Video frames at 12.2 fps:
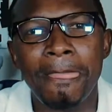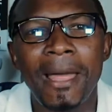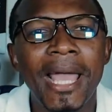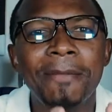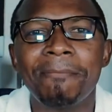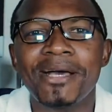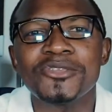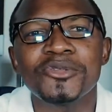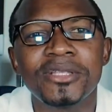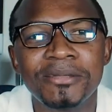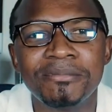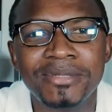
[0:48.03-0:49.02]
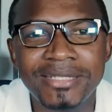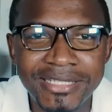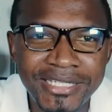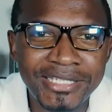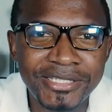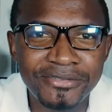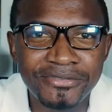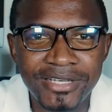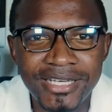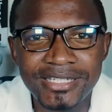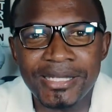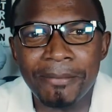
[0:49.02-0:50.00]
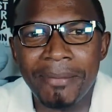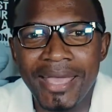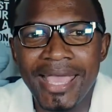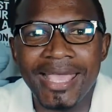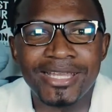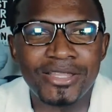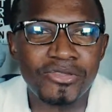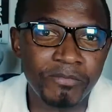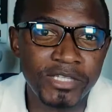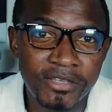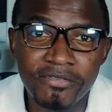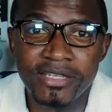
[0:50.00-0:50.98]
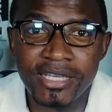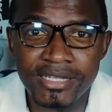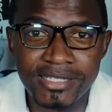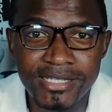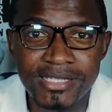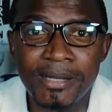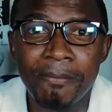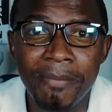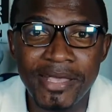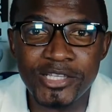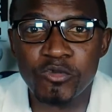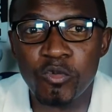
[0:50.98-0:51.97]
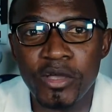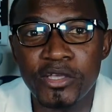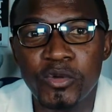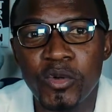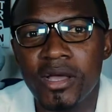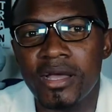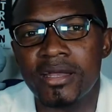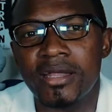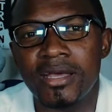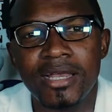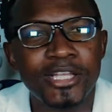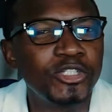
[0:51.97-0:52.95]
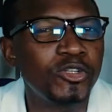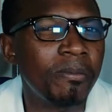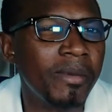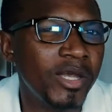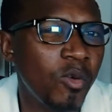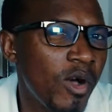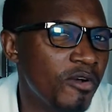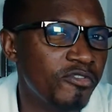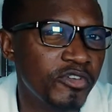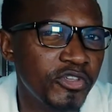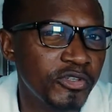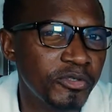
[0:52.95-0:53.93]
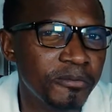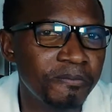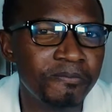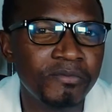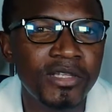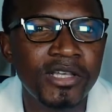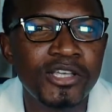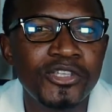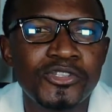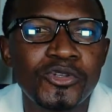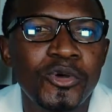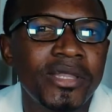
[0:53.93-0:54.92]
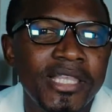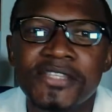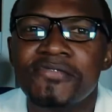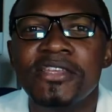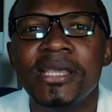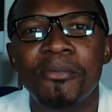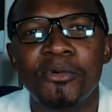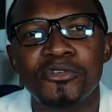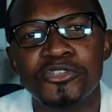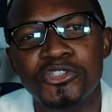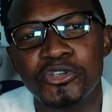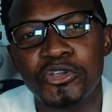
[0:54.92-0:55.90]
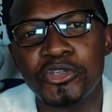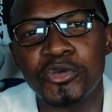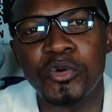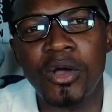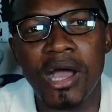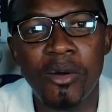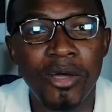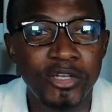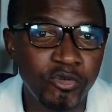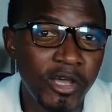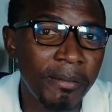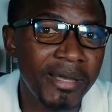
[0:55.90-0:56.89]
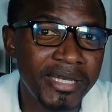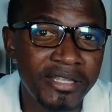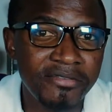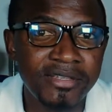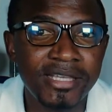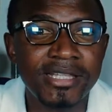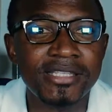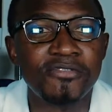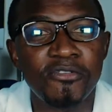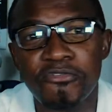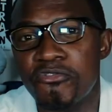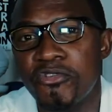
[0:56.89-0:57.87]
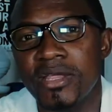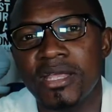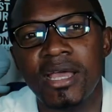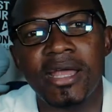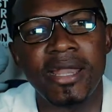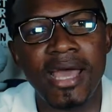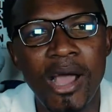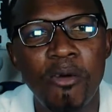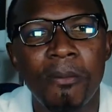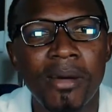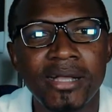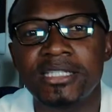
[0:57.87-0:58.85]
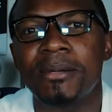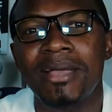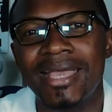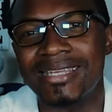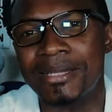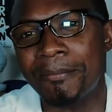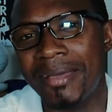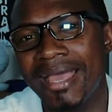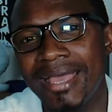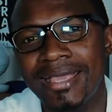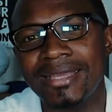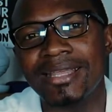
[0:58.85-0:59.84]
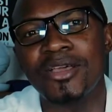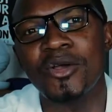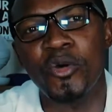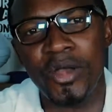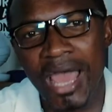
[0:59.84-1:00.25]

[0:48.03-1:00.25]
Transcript: I personally believe getting paid dividends is the best way you can let your money work for you. So in this video, I'm going to show you how I track my dividends for free and how much I'm getting paid on